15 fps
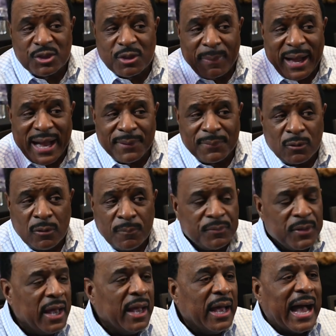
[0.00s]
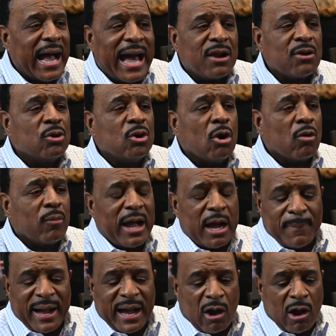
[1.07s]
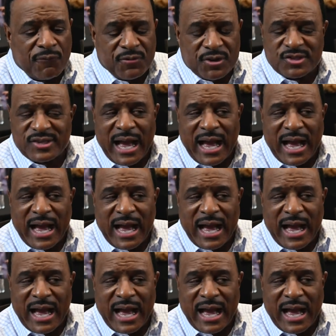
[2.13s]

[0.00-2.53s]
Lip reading: the Bible. I don't go around my office.